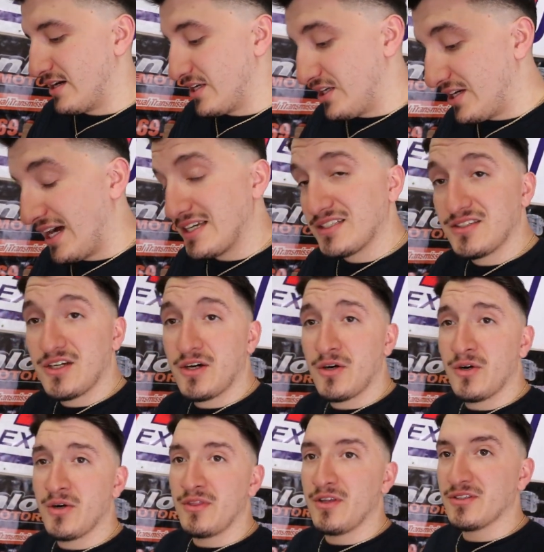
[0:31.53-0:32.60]
you guys
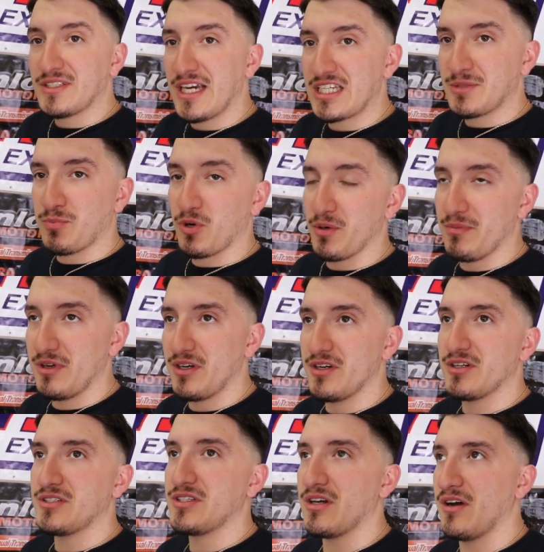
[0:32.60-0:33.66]
know those export
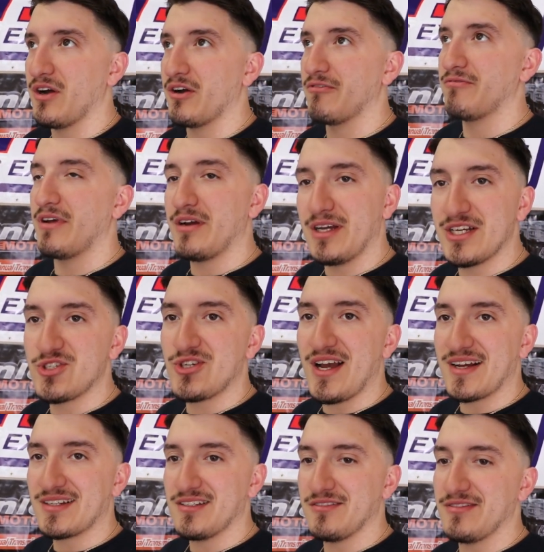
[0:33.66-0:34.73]
mirrors are very
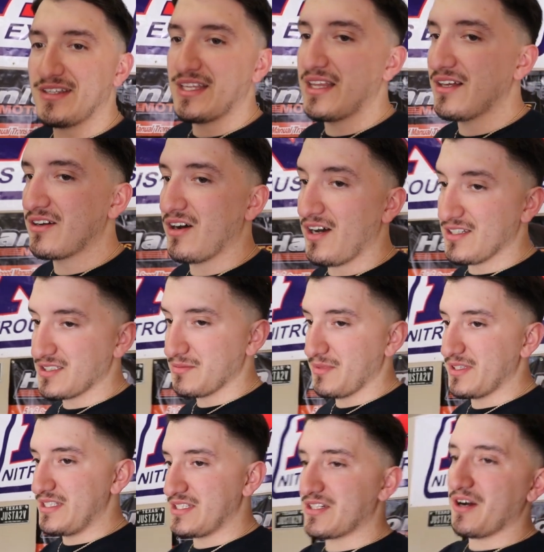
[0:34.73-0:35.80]
attractive and they look awesome
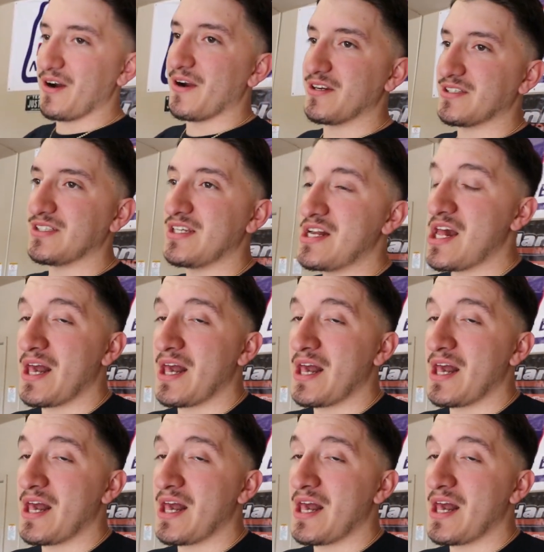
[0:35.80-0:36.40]
on these cars.